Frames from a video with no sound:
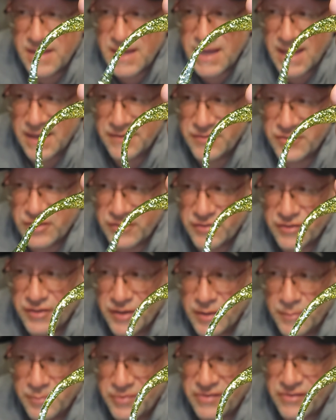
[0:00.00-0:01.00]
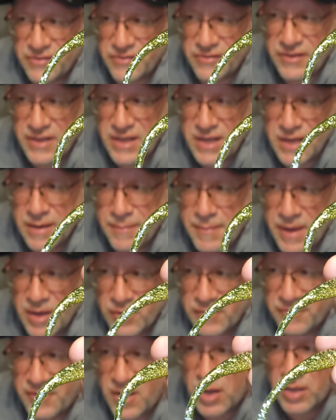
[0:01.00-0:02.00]
thing has just an obscene
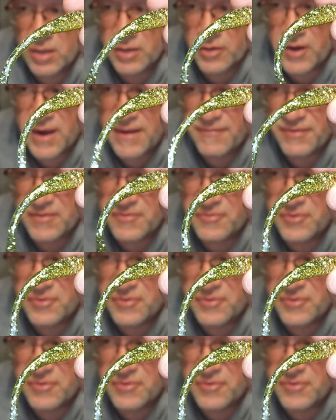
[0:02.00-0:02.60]
amount of holographic